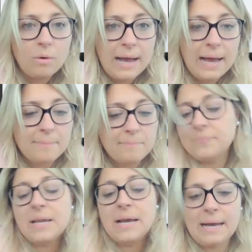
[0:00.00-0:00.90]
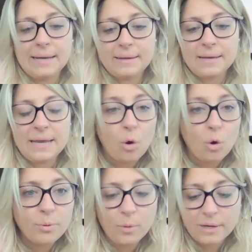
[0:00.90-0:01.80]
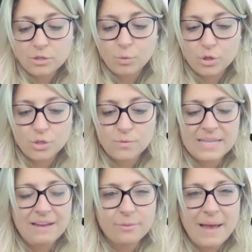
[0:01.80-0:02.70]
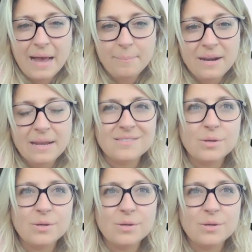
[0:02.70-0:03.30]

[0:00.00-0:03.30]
an opioid to reduce that from happening.